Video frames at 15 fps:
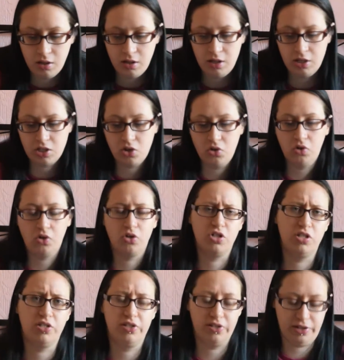it's
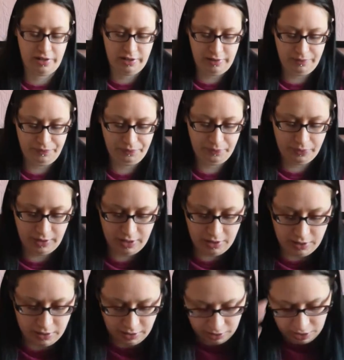gorgeous, isn't it?
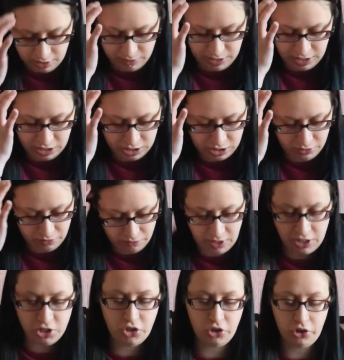And I got him these
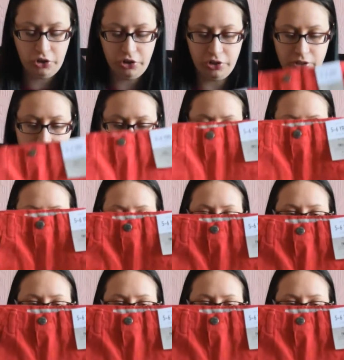red shorts.